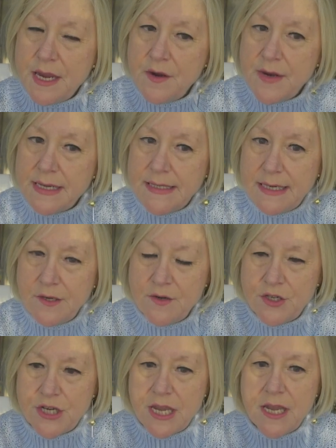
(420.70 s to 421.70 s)
Aries
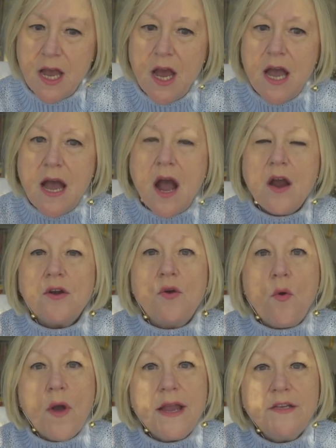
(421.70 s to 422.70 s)
energy are
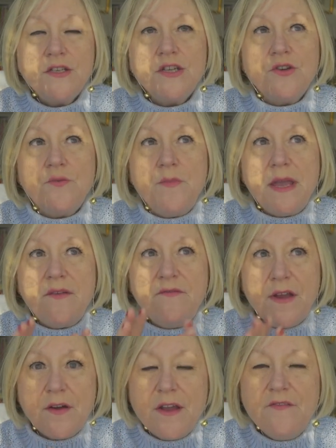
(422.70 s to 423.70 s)
going to be
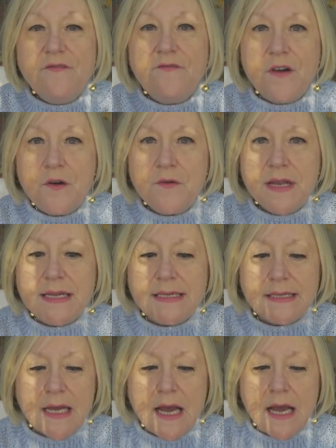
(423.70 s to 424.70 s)
very
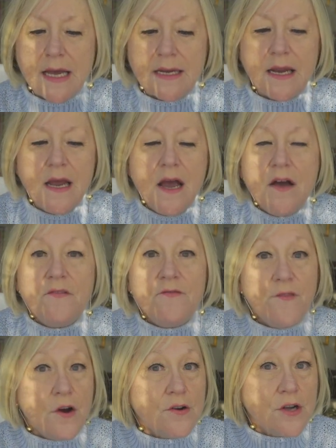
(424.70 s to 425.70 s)
focused on
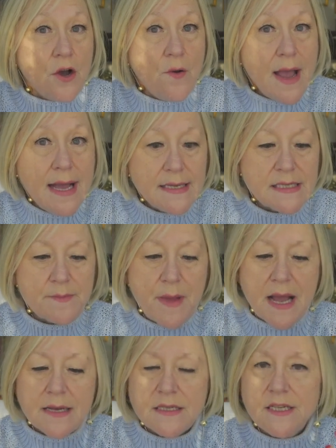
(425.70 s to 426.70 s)
Virgo
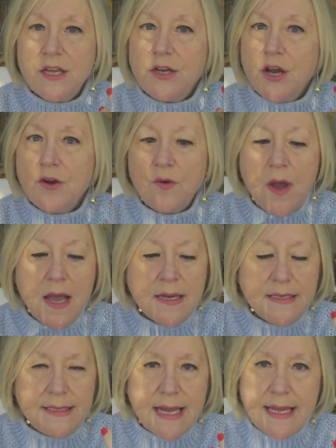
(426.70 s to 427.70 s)
aspects, you know,
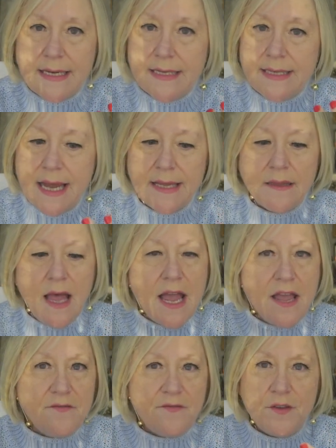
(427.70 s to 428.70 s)
day to day
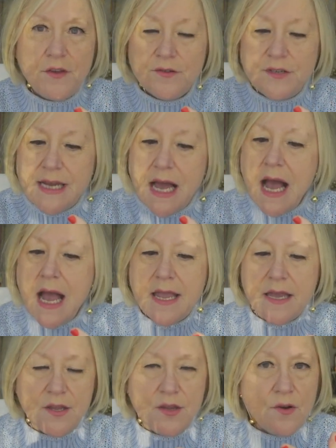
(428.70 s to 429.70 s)
life, your
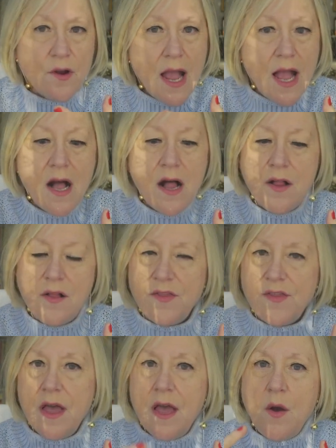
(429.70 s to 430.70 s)
diet, your
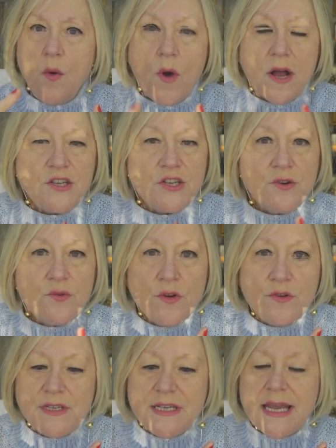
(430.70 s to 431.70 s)
health, what's your
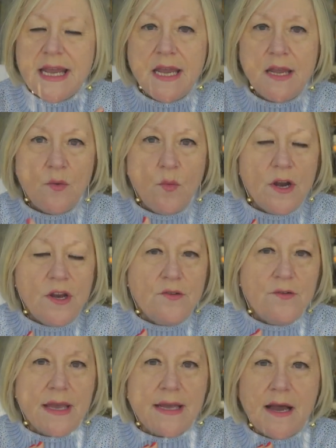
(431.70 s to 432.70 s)
routine, what do you
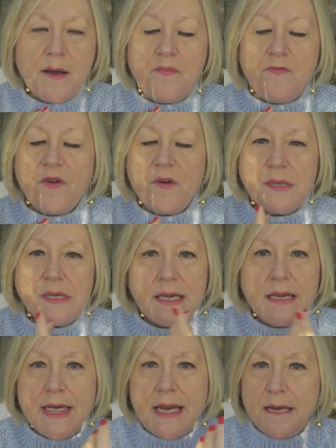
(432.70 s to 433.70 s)
get up from
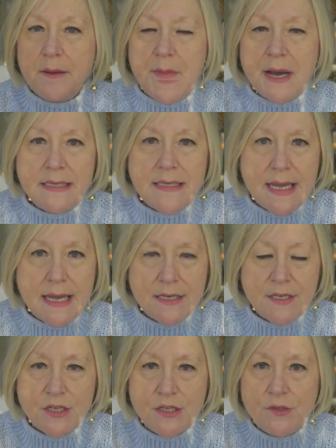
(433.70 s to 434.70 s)
Sunday to Monday
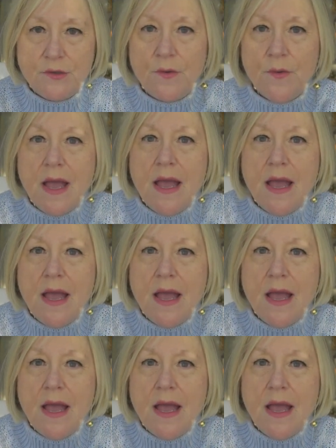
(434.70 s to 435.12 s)
and do?